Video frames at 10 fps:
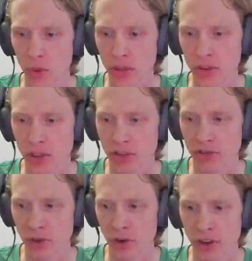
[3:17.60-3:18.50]
we're looking
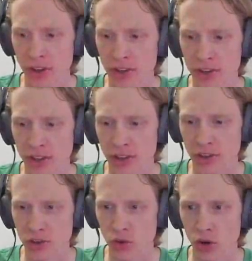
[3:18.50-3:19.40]
for is the
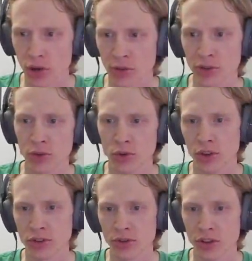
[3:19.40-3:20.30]
destroyable door
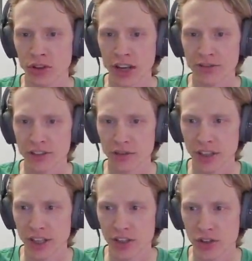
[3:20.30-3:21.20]
to the left of
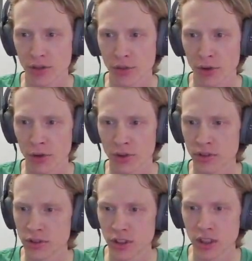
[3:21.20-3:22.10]
the Ancient
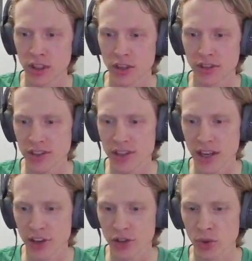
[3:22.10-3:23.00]
Throne. This is actually